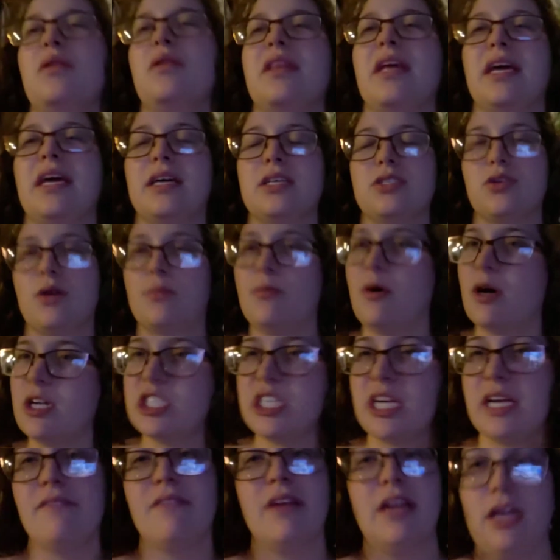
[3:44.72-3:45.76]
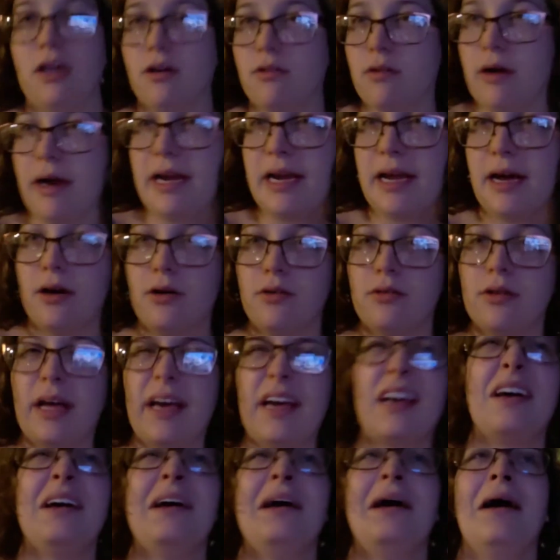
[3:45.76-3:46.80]
one thing. So I'm watching a video right now,
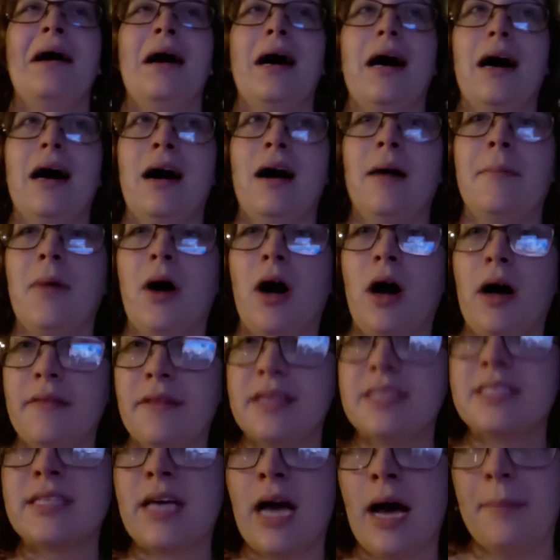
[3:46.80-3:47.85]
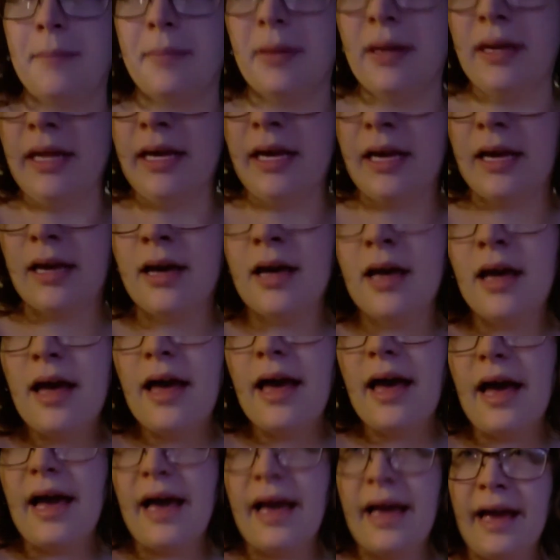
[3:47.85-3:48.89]
like, on this company,
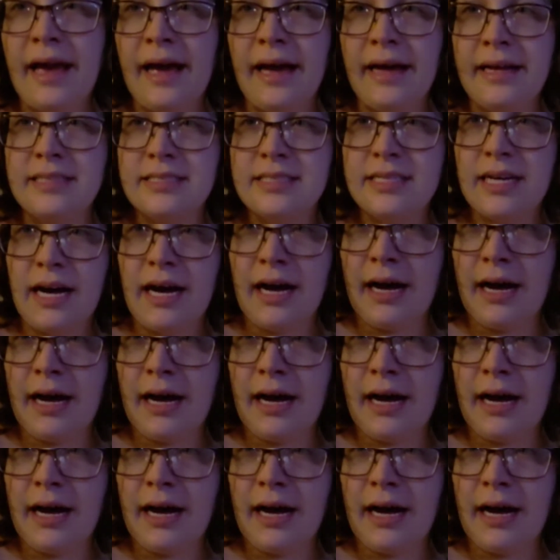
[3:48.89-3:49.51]
and